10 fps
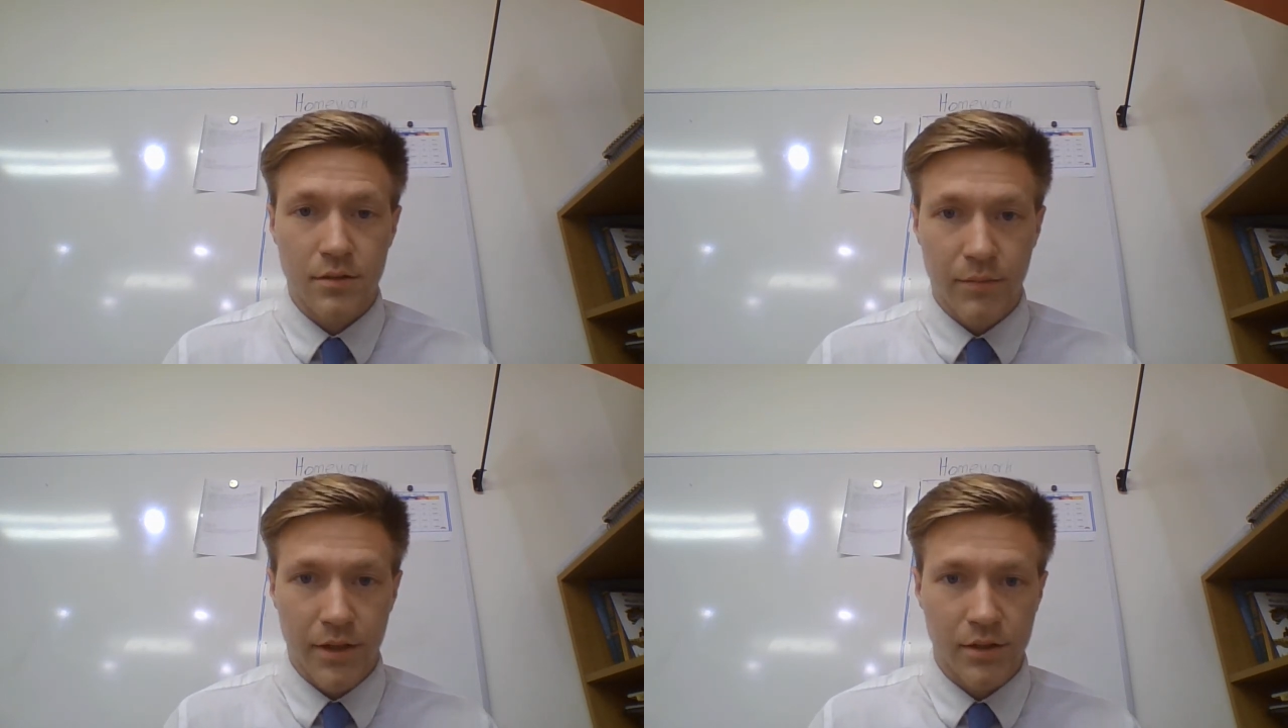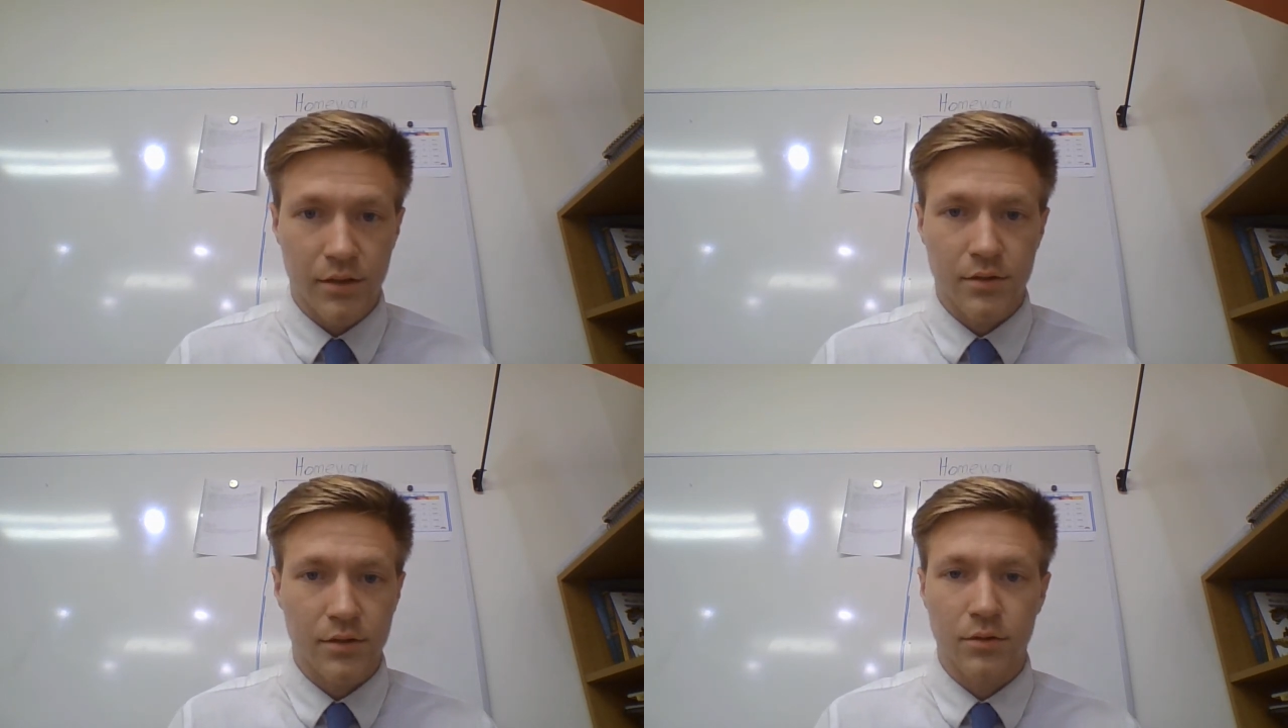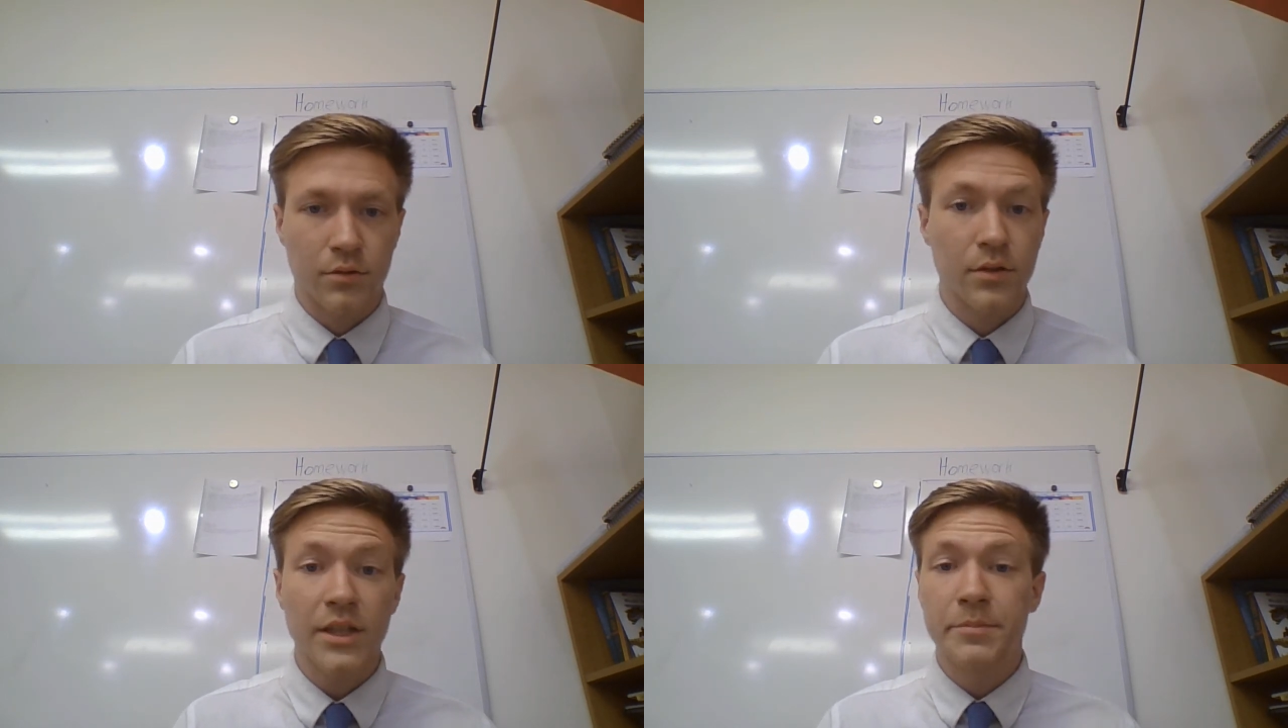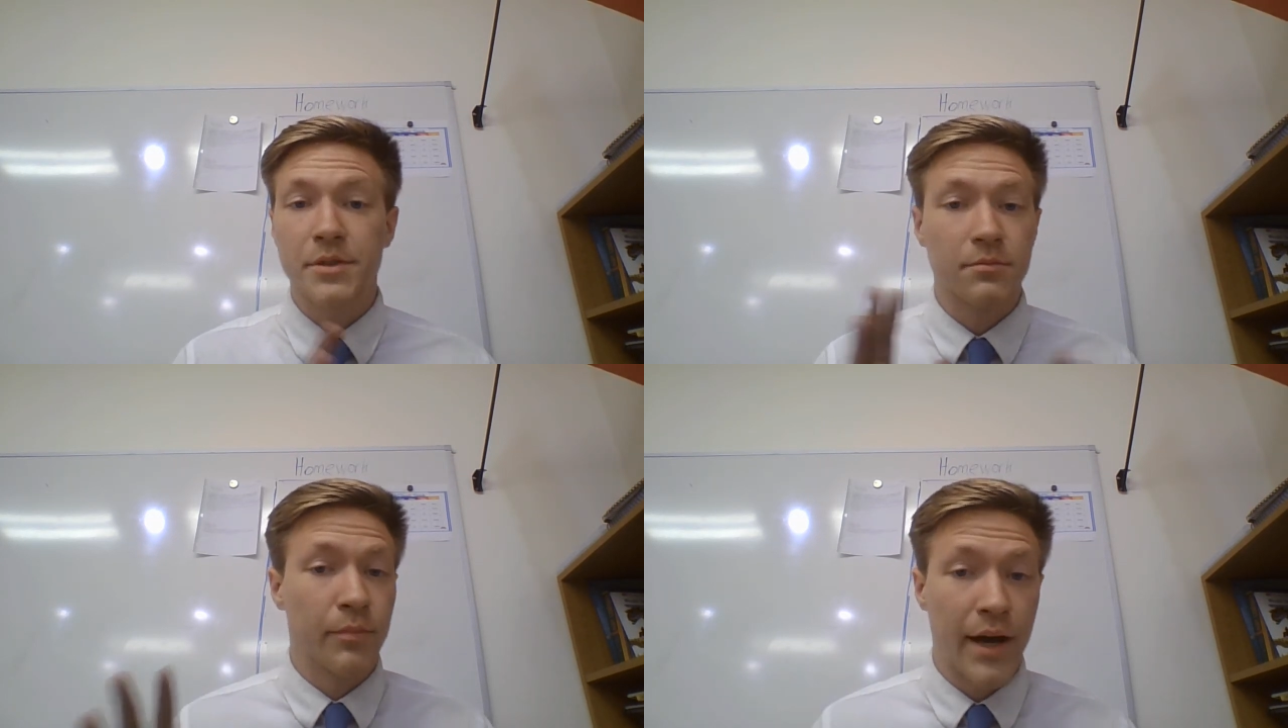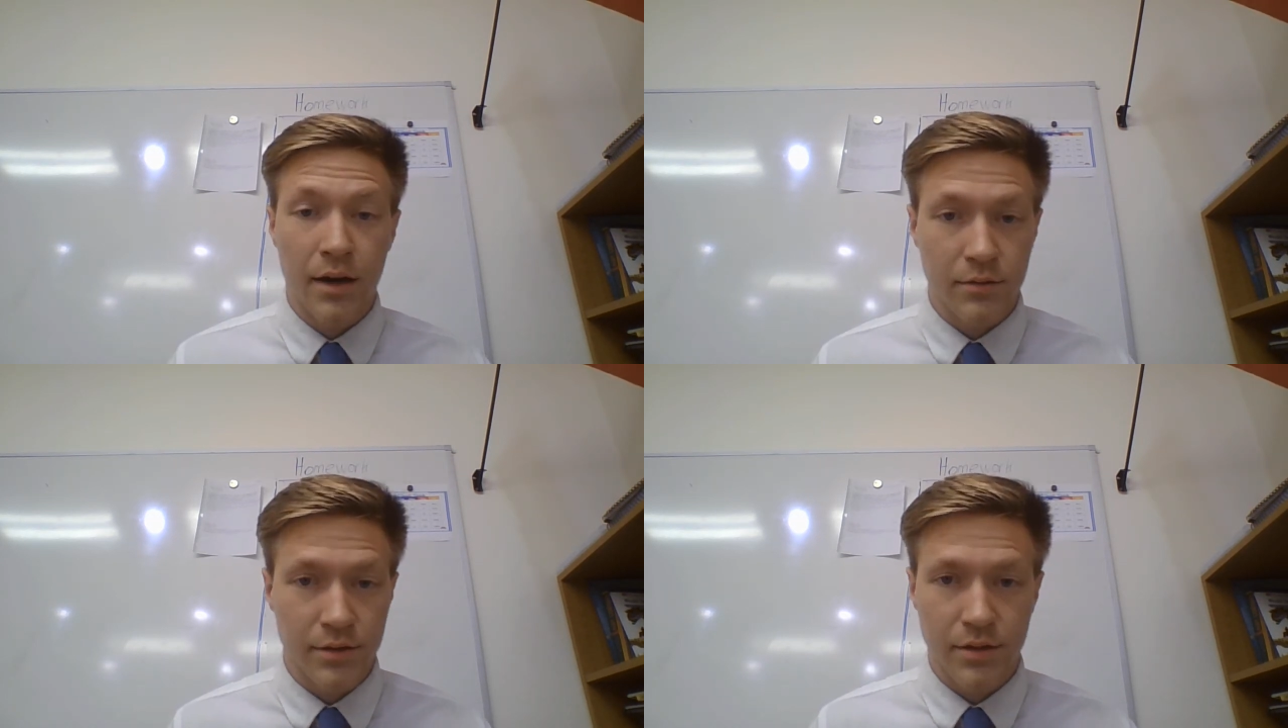my scholars go leaps and
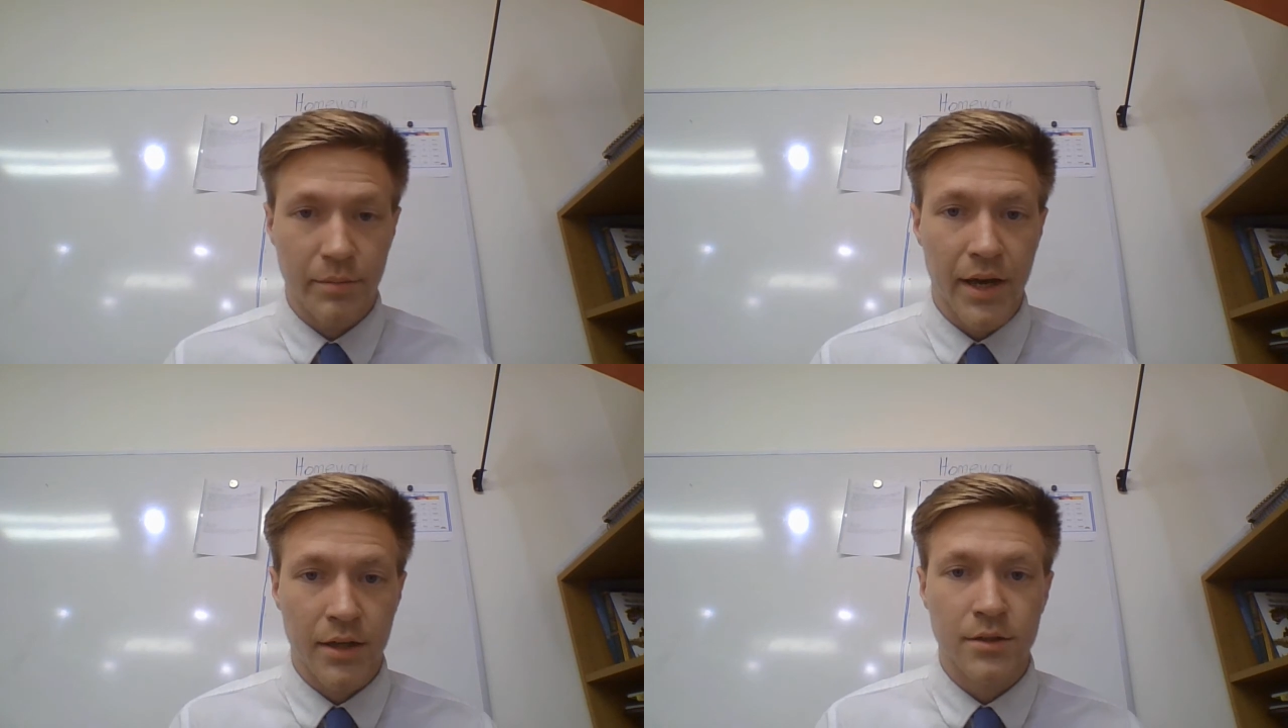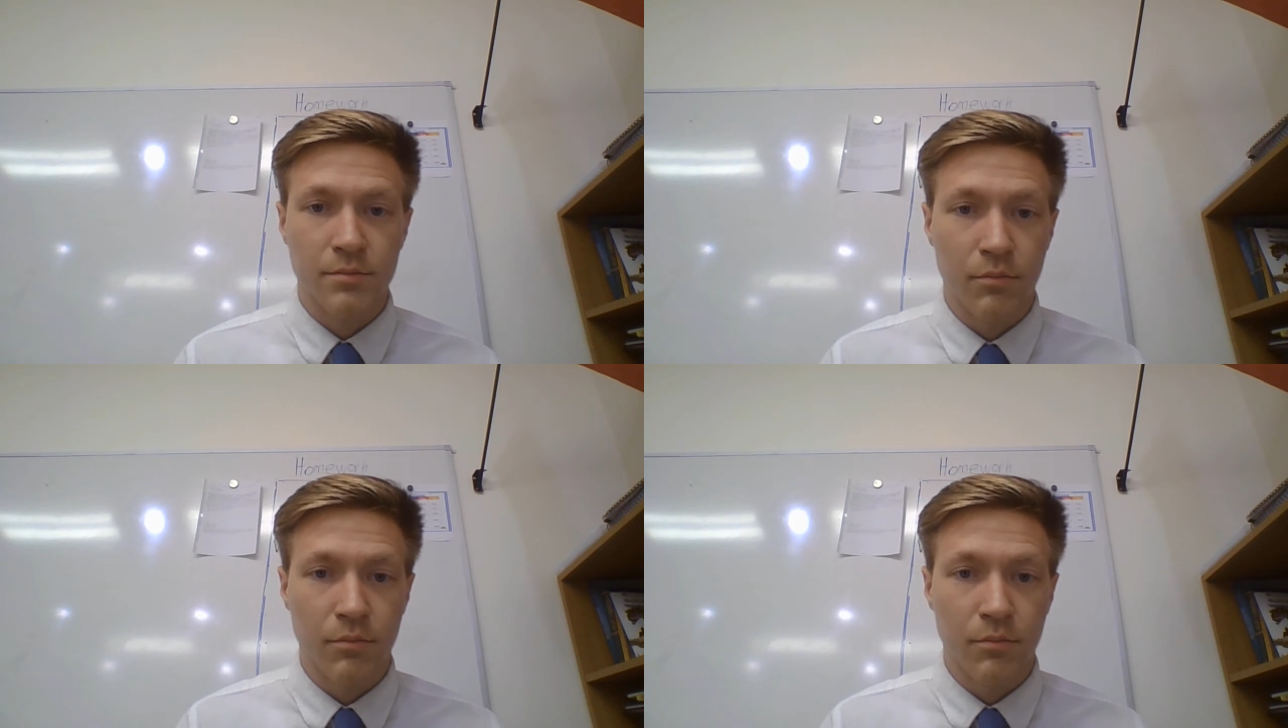bounds in the past